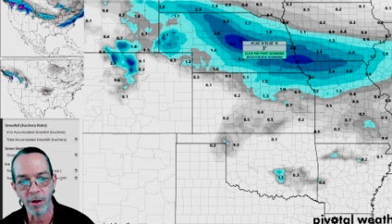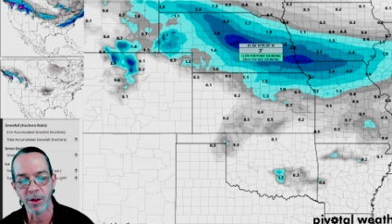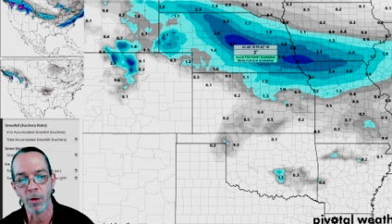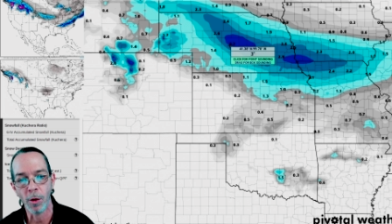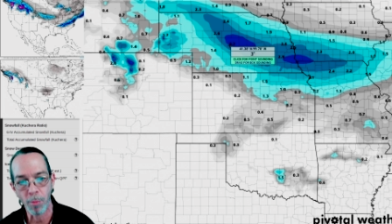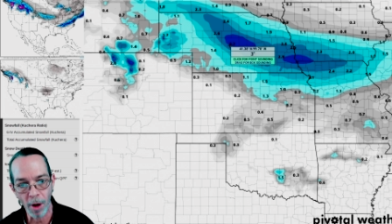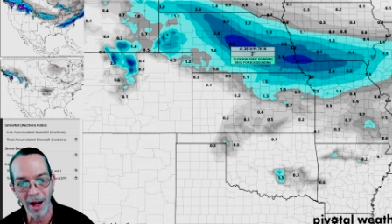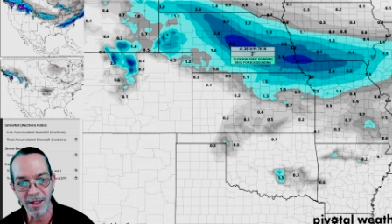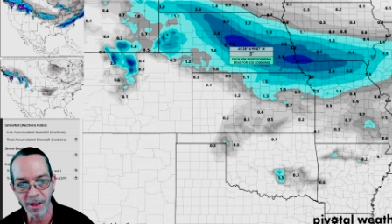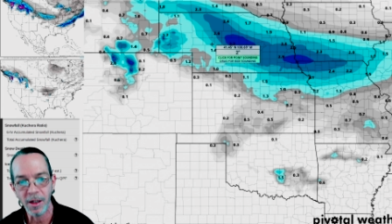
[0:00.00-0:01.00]
So
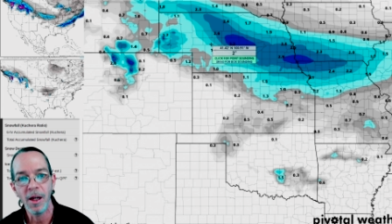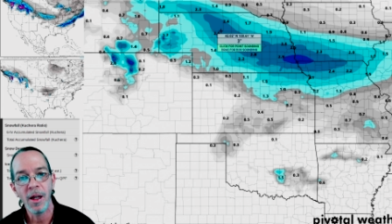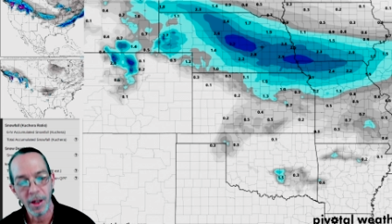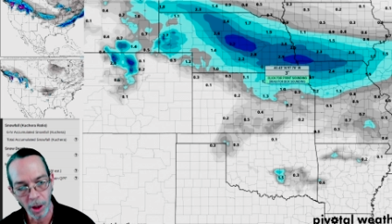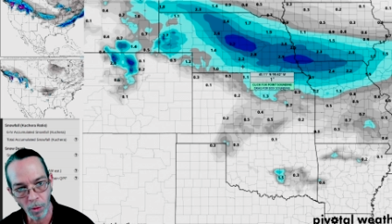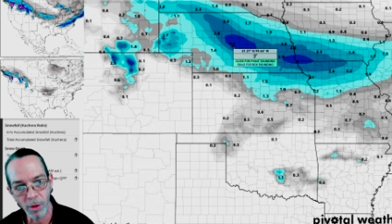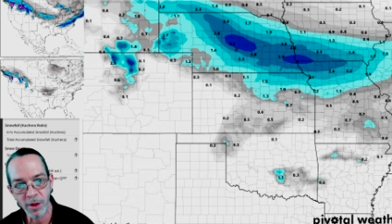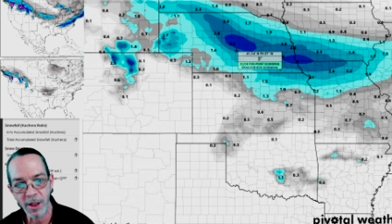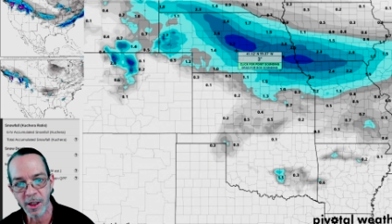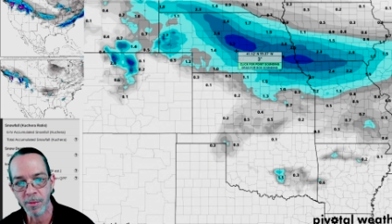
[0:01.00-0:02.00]
Nebraska, you will
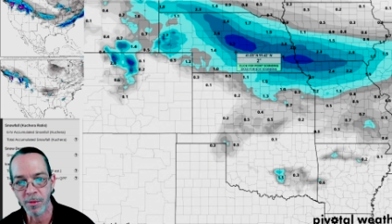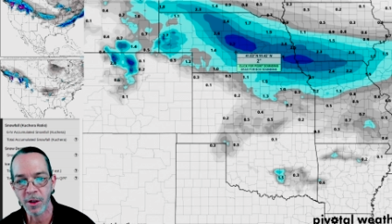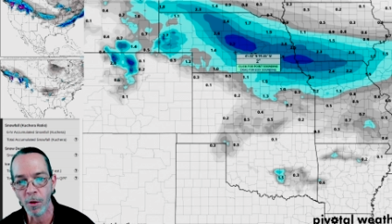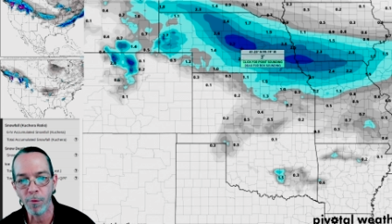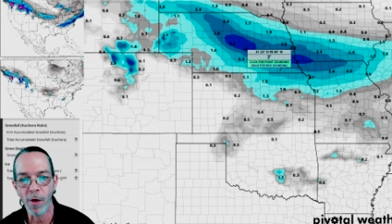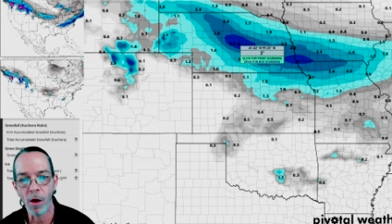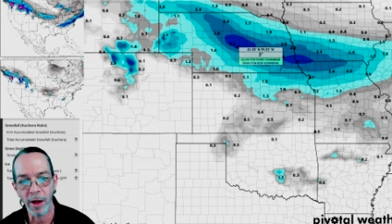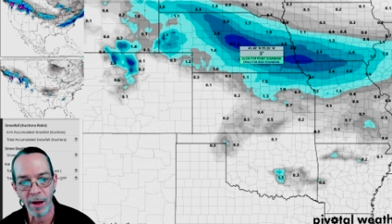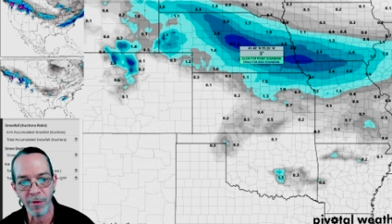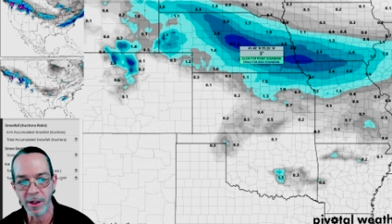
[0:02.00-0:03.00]
see some snowfall
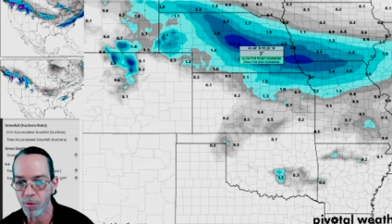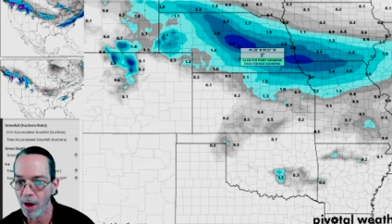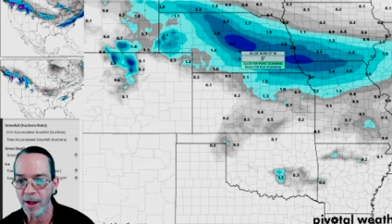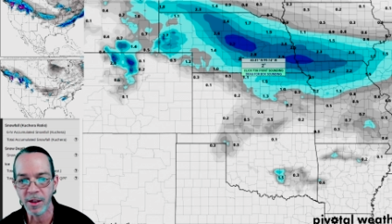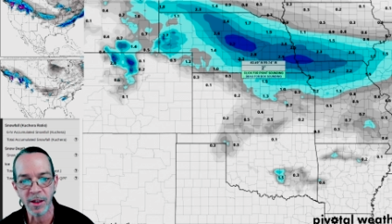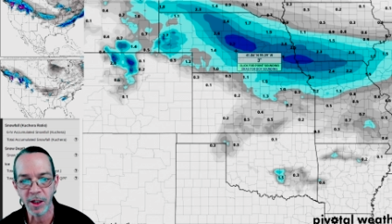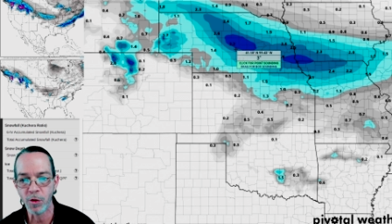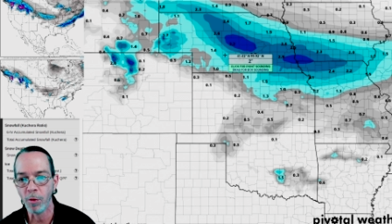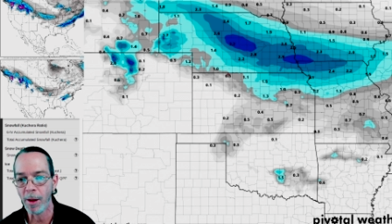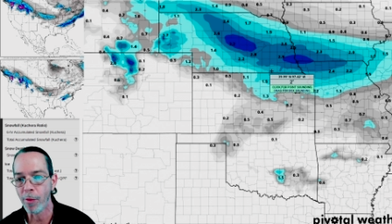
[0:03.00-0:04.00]
heaviest right in central,
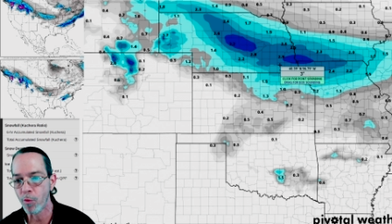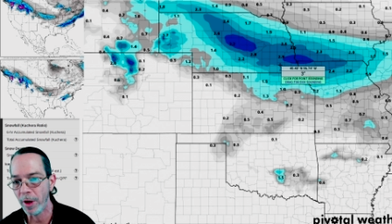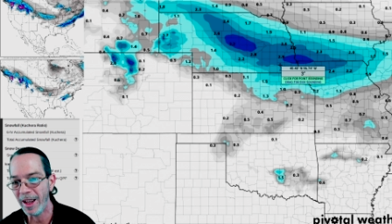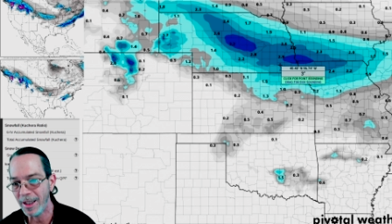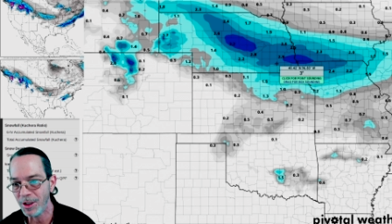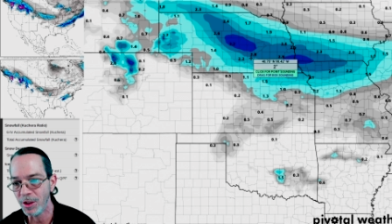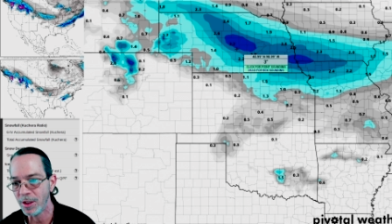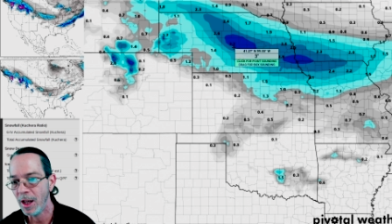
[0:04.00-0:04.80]
about three inches.